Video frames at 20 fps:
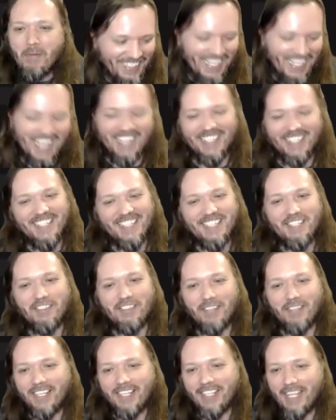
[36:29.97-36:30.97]
Yeah, it's a
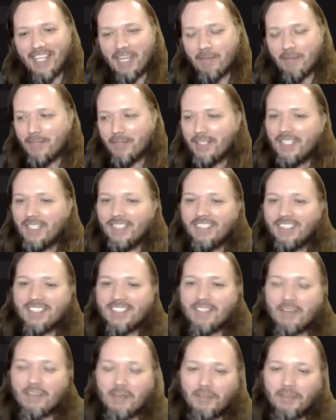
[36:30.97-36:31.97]
great game.
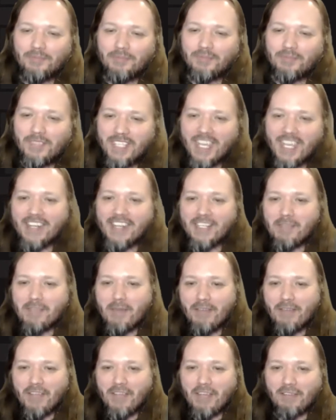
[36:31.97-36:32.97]
So yeah,
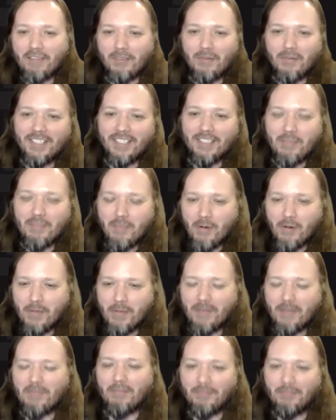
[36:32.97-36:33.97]
that's my favorite one at the moment.